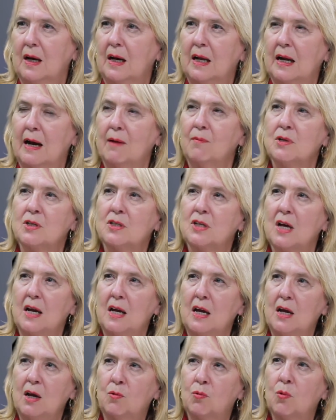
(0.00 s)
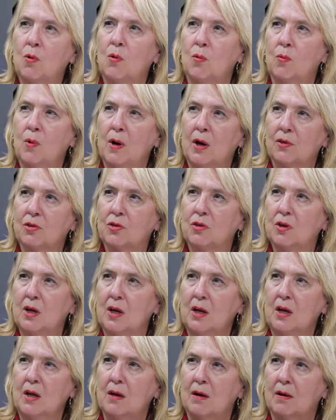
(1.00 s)
And I would say equal with
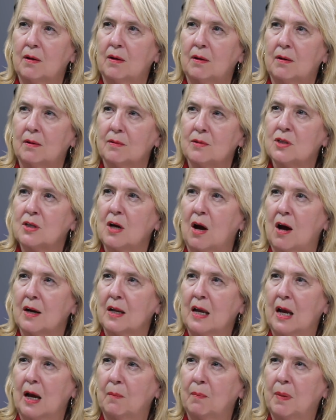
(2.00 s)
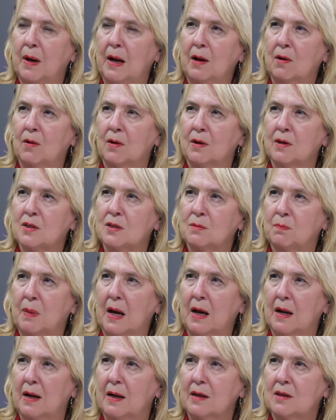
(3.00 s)
the Scott campaign on
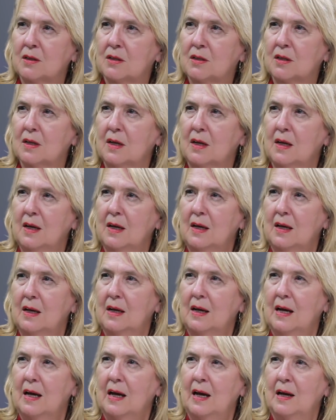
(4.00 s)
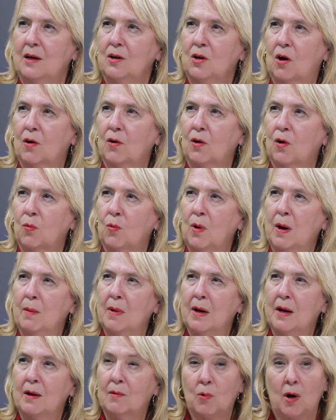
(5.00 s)
Hispanics. And younger
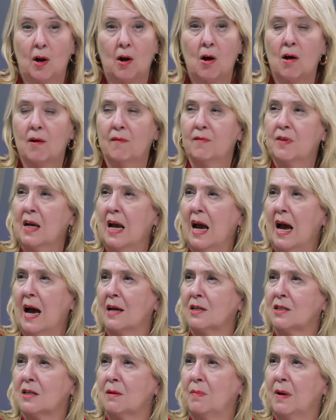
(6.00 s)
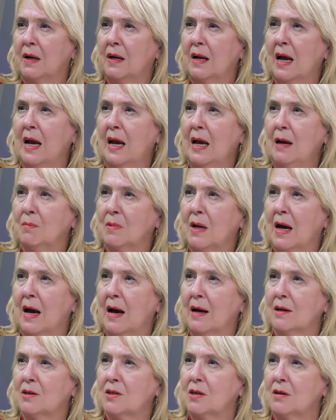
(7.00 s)
women, well, all of the ads have been aimed
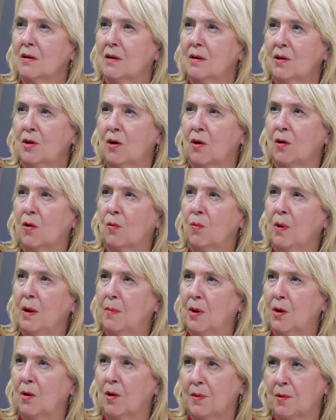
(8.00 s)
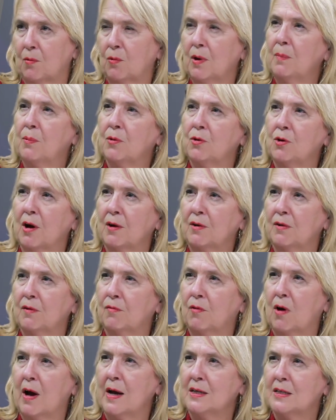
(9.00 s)
at younger women on the
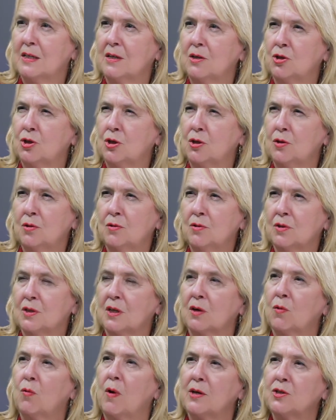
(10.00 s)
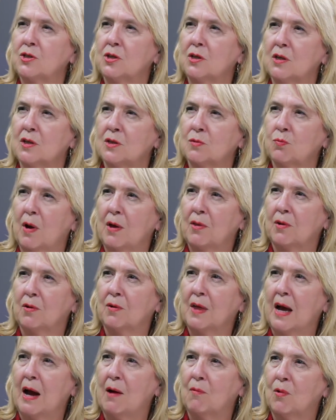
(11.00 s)
reproductive rights issues. The question is
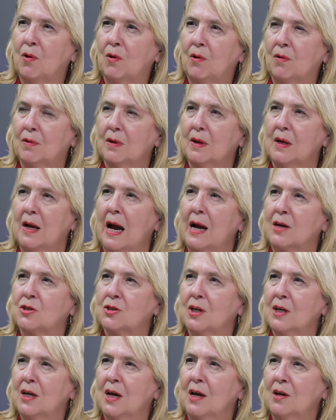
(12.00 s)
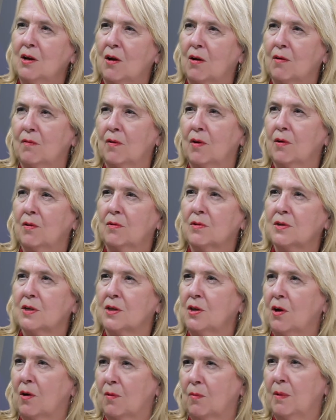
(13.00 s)
whether that will actually get young voters
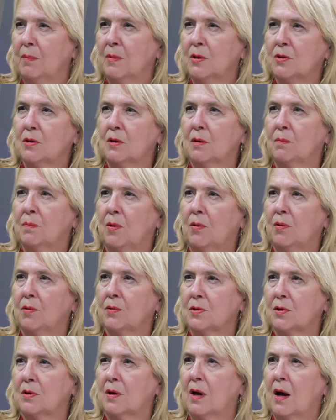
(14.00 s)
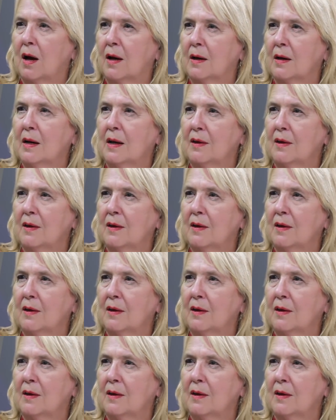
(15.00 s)
and young women to the polls or not,